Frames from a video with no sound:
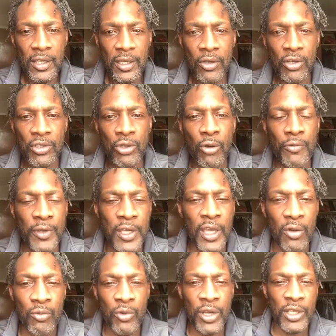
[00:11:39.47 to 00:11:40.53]
Because don't
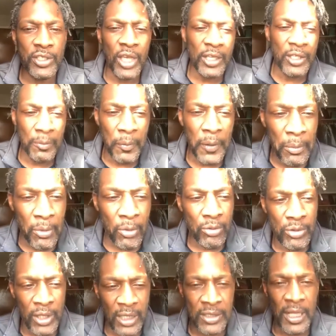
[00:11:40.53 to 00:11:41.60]
forget, when they take the people
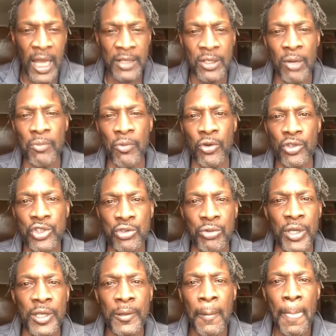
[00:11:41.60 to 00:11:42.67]
that's locked up on the
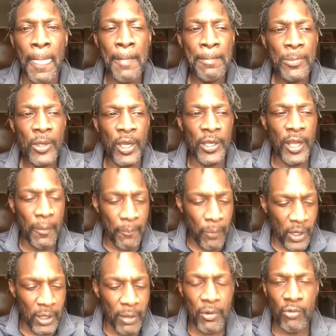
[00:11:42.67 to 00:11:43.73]
street and they
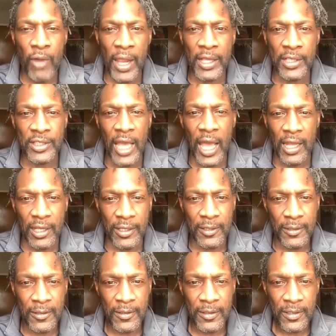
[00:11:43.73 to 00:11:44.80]
bring them to Rikers Island,
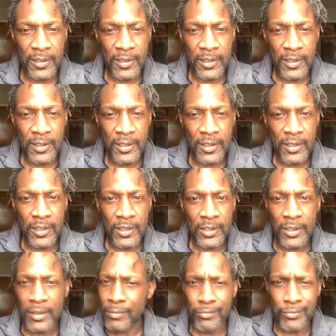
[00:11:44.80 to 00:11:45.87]

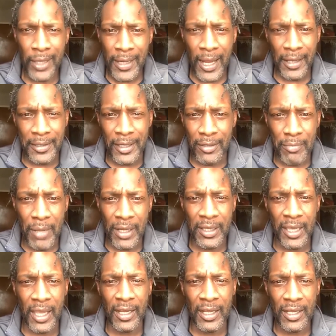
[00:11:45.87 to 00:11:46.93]
they're not getting
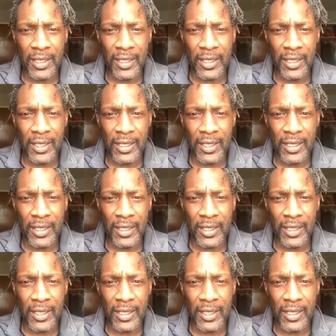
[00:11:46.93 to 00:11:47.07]
medicated.